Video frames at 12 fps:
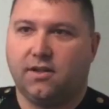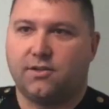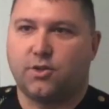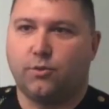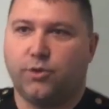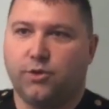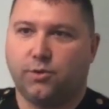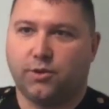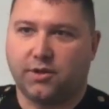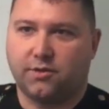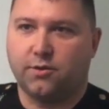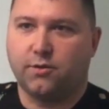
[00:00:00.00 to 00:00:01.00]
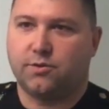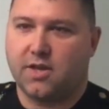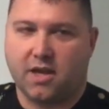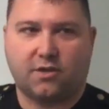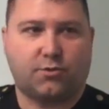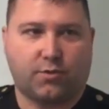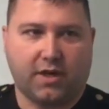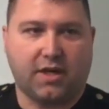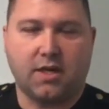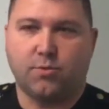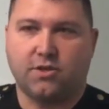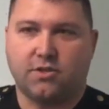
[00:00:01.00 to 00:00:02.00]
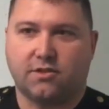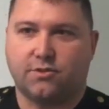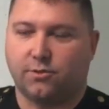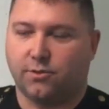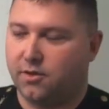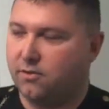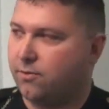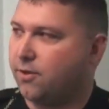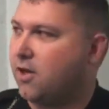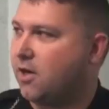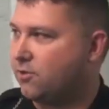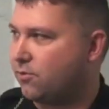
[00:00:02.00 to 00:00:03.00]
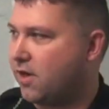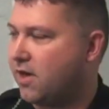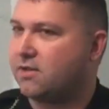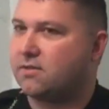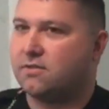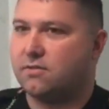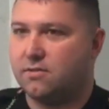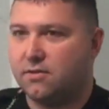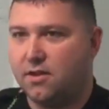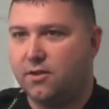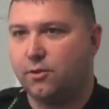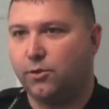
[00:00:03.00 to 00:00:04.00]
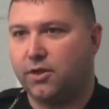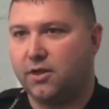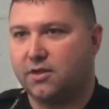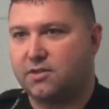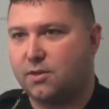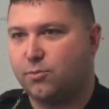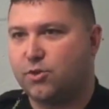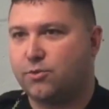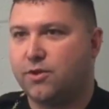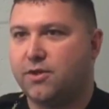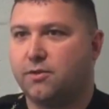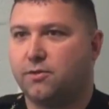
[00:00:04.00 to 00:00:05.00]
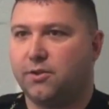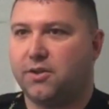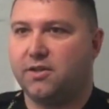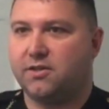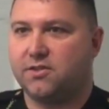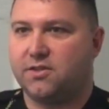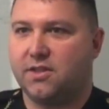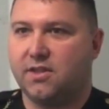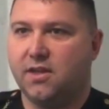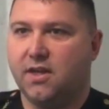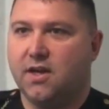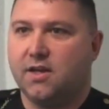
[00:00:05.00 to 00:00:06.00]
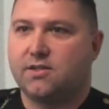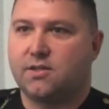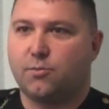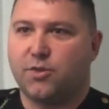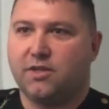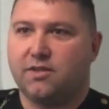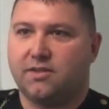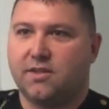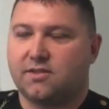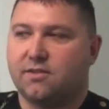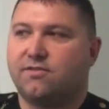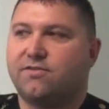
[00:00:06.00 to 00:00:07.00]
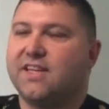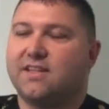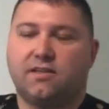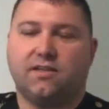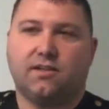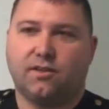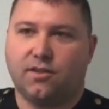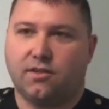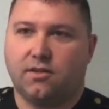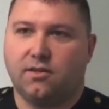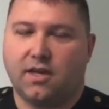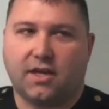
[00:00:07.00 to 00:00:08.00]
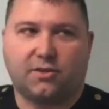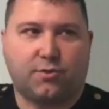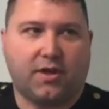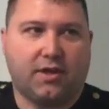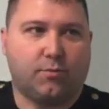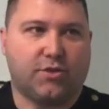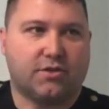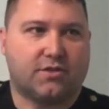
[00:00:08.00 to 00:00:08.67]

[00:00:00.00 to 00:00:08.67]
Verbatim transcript: And so when you look at those x-ray images, you're looking for contrast, you're looking at symmetry, you're looking to see something that doesn't fit in the x-ray image